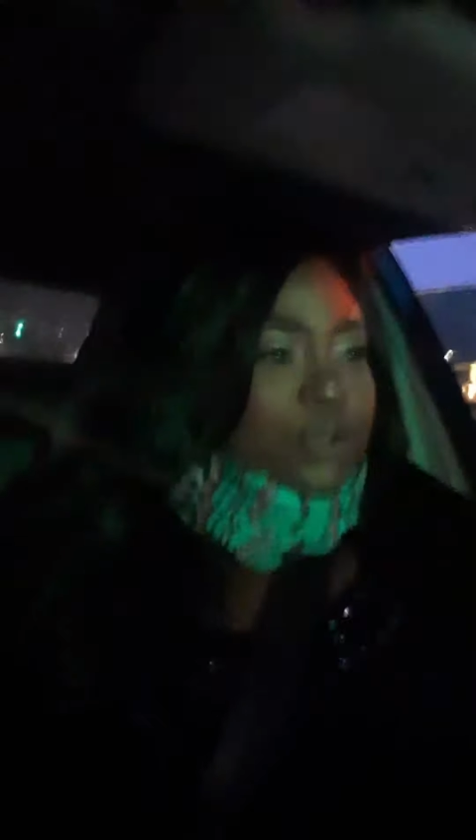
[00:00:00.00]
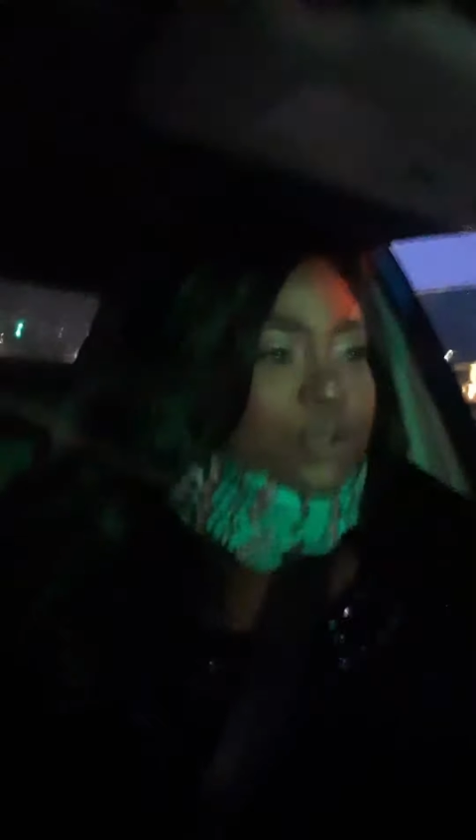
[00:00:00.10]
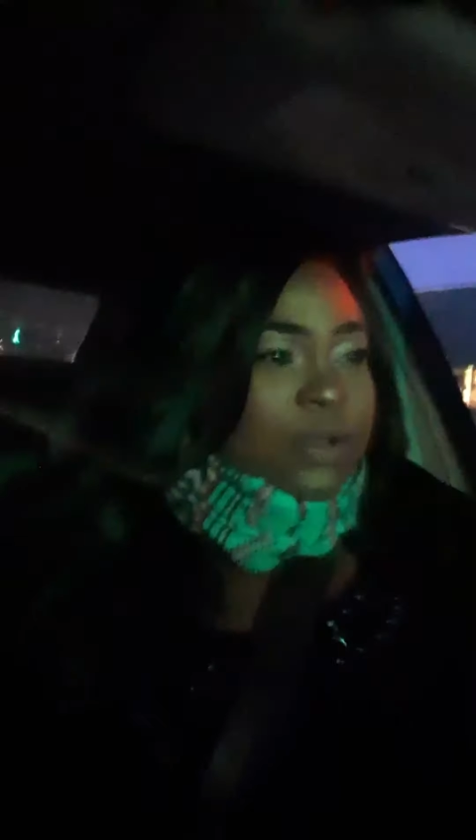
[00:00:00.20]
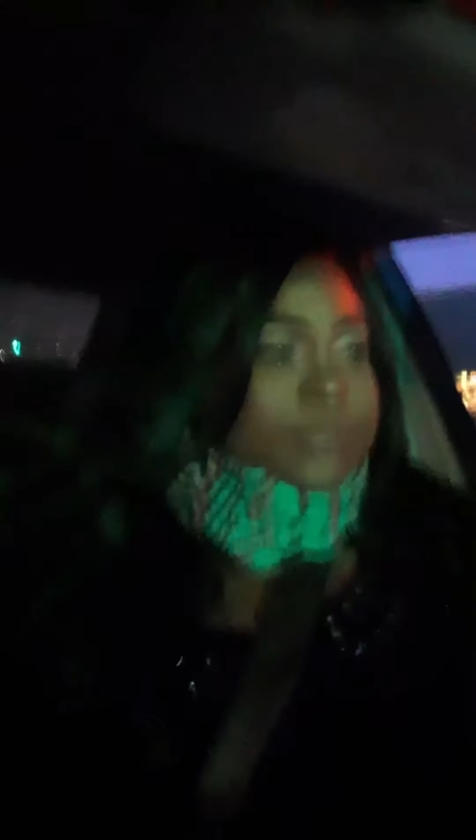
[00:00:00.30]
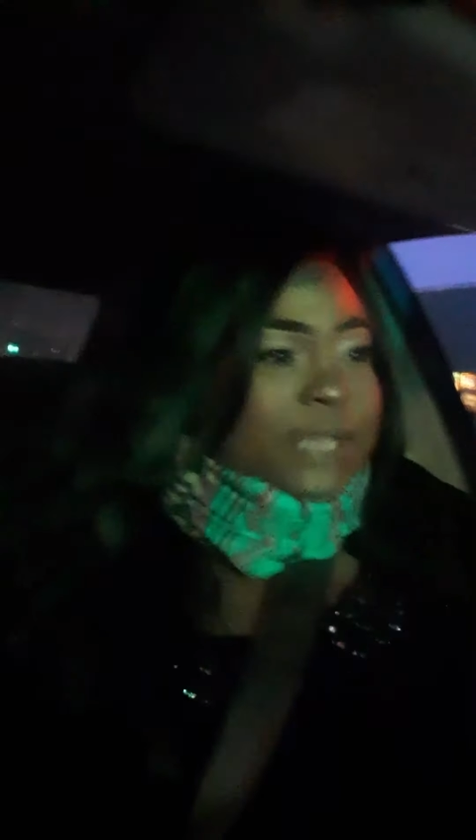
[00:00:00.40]

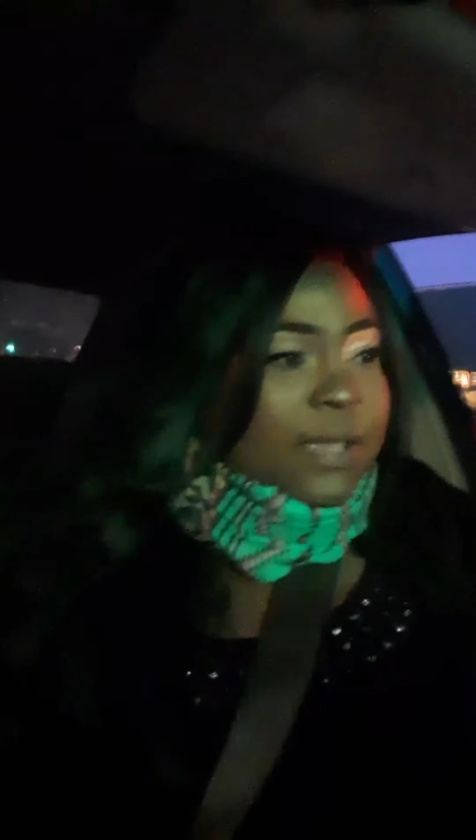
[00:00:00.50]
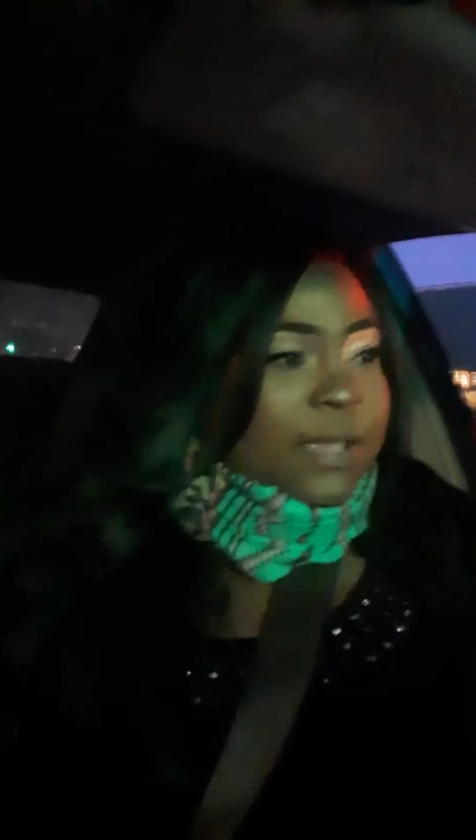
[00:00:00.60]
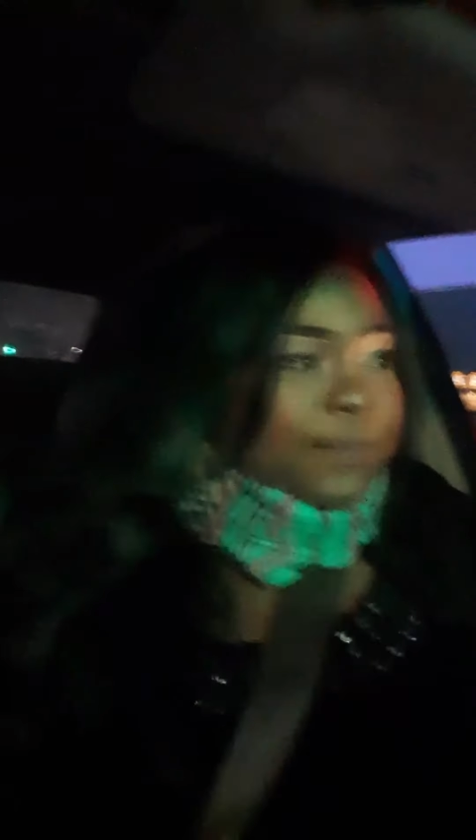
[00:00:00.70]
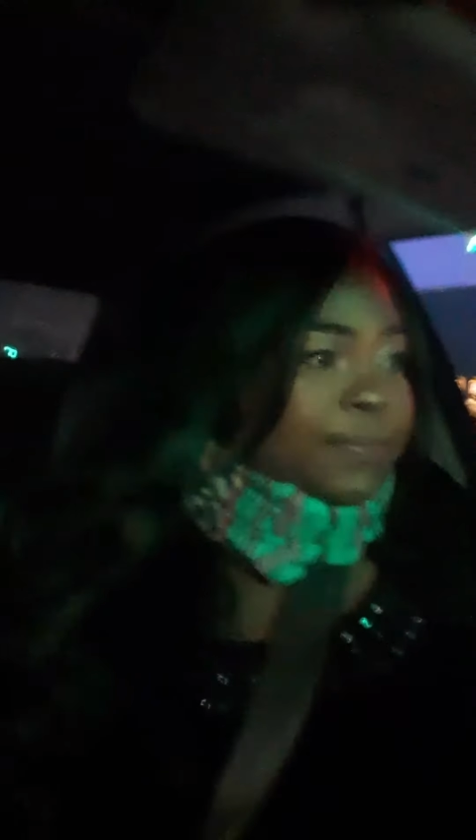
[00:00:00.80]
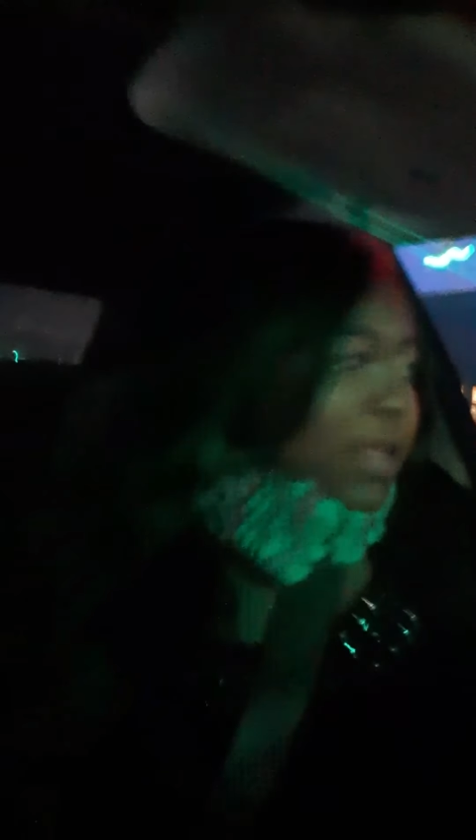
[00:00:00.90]
what I'm saying?
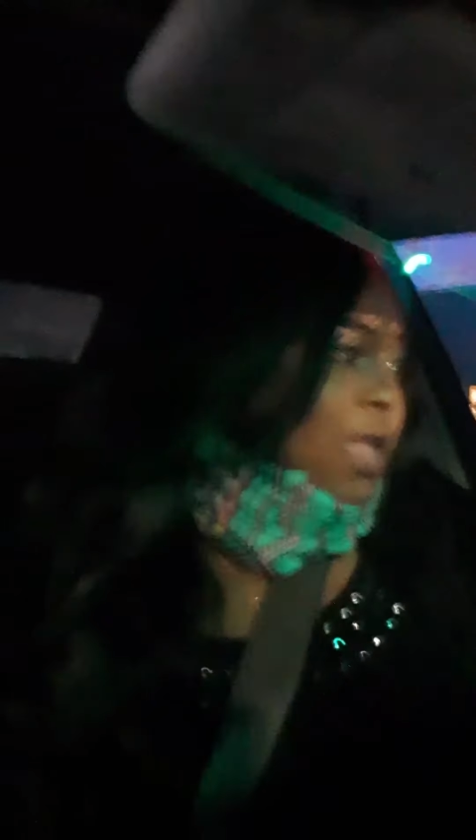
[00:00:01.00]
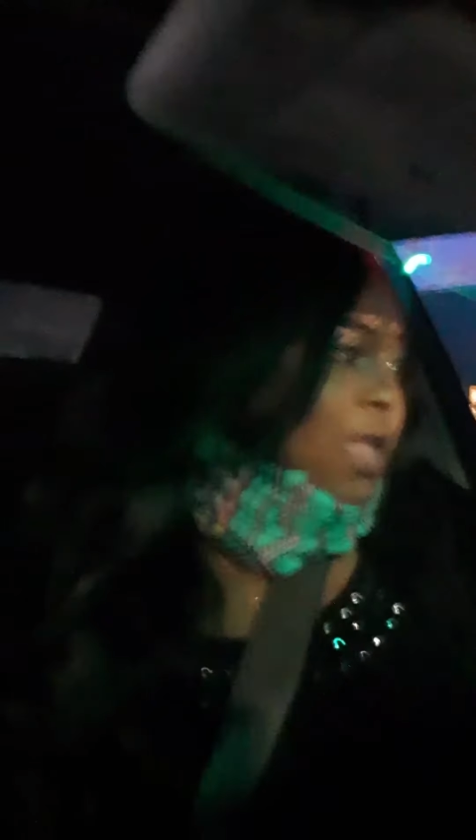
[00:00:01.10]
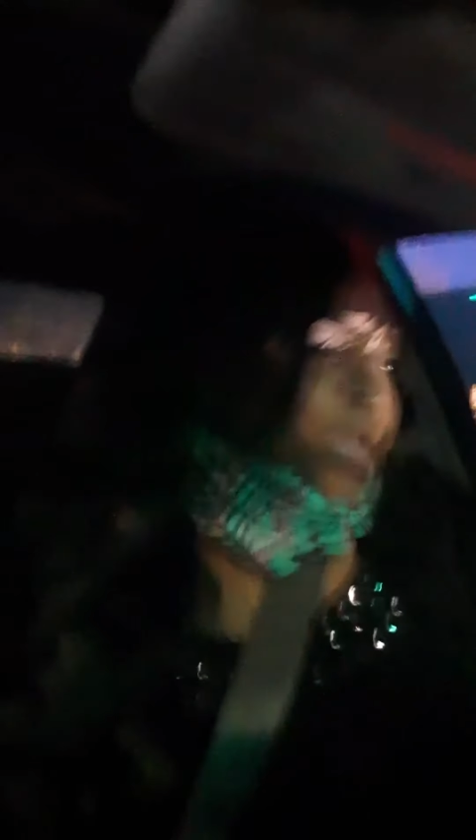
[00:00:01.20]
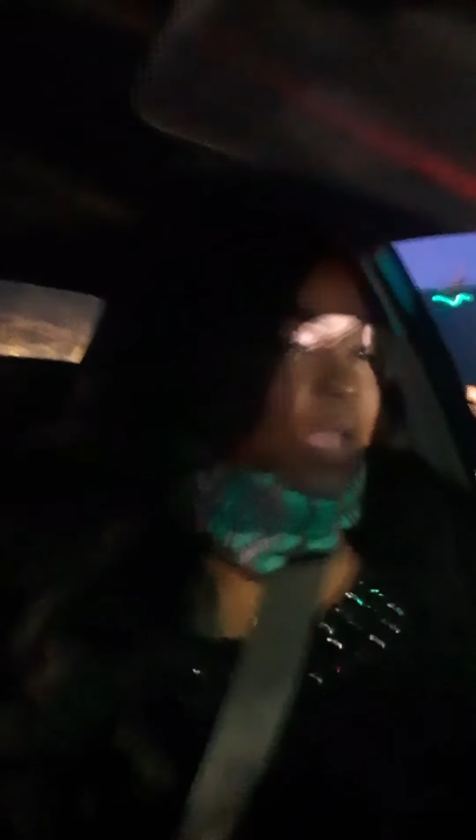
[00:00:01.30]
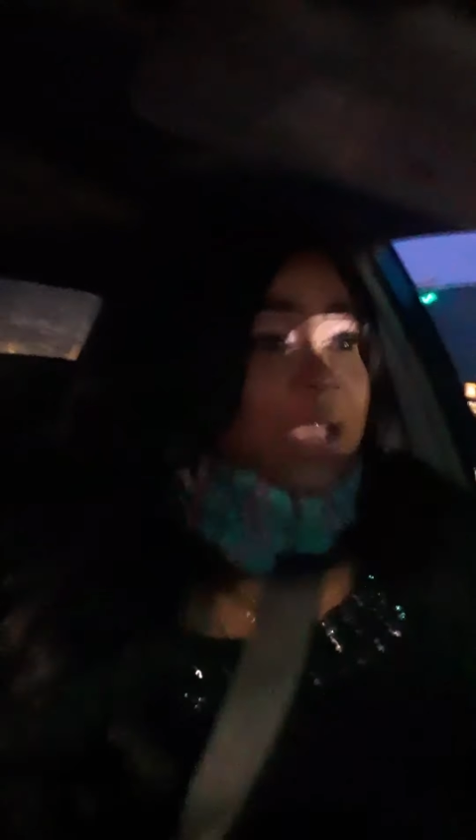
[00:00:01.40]

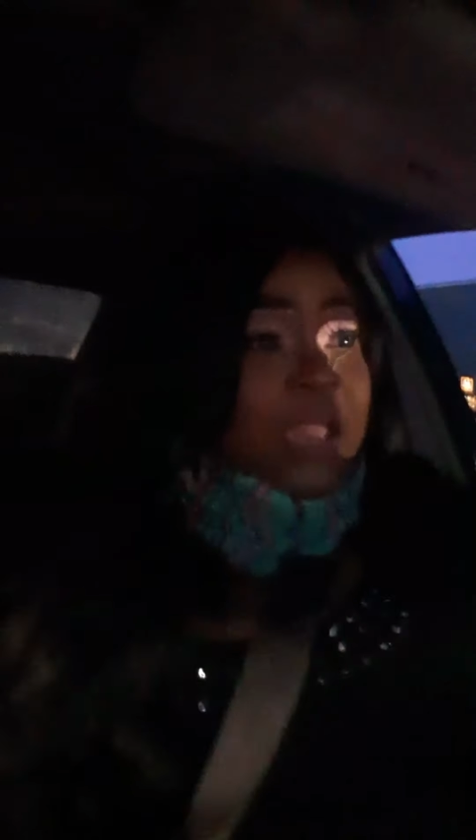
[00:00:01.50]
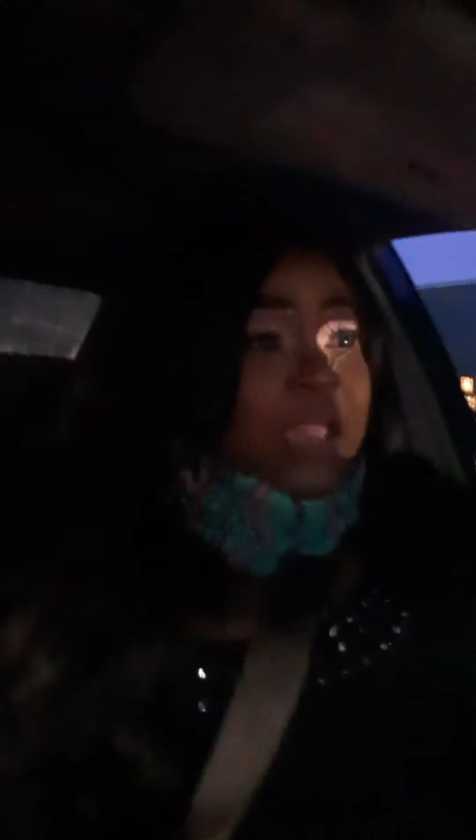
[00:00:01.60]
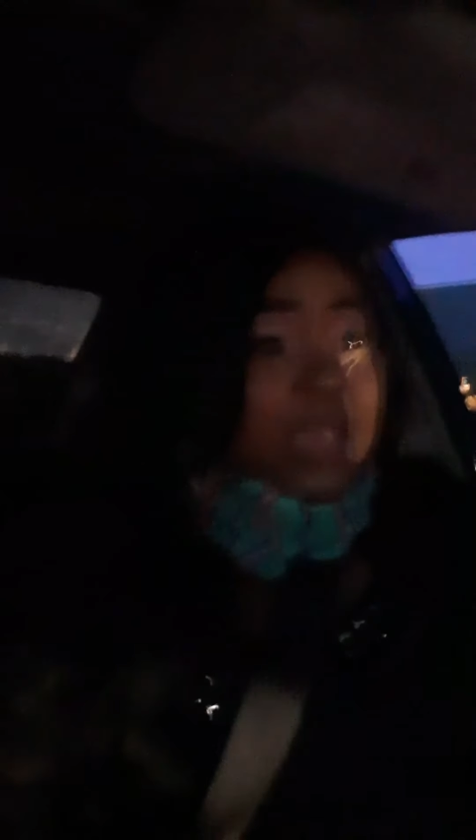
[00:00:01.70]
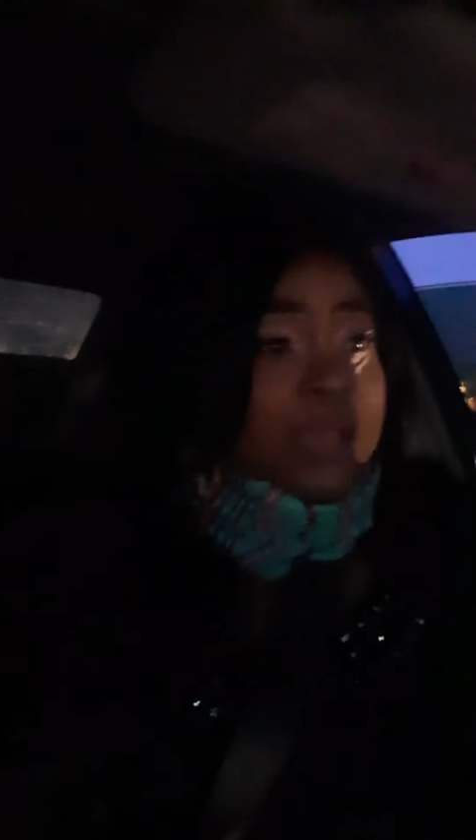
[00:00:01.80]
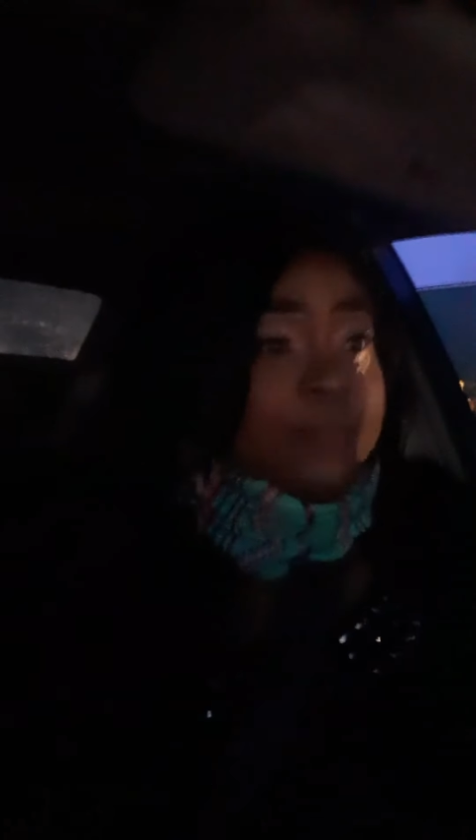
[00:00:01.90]

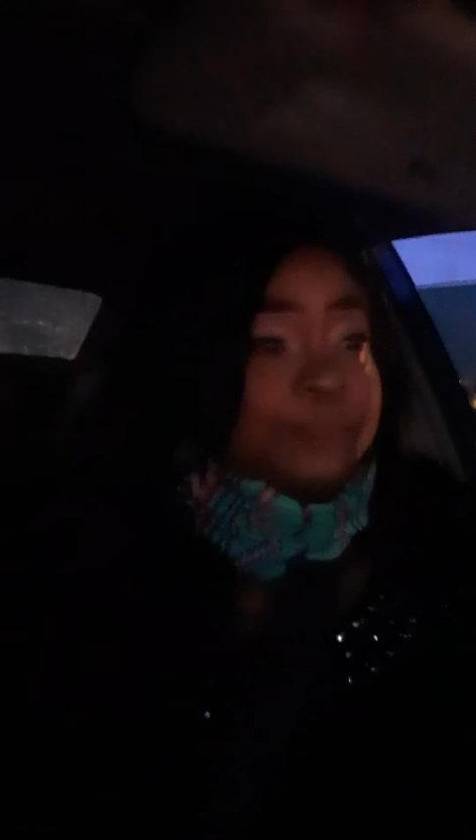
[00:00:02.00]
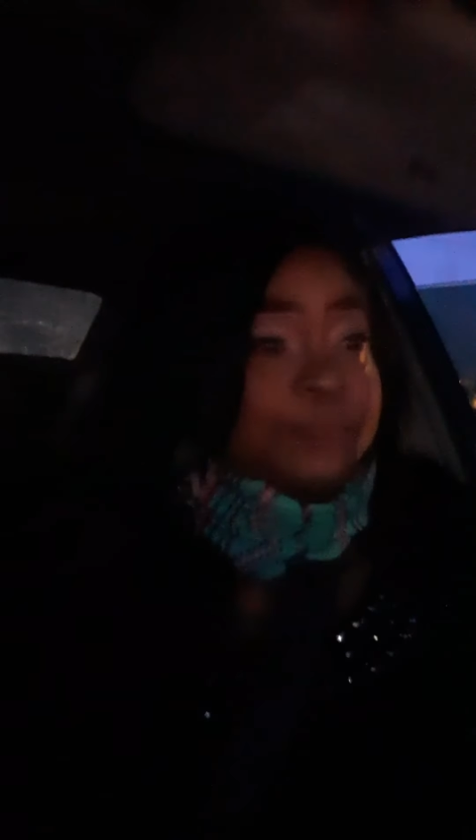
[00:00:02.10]
And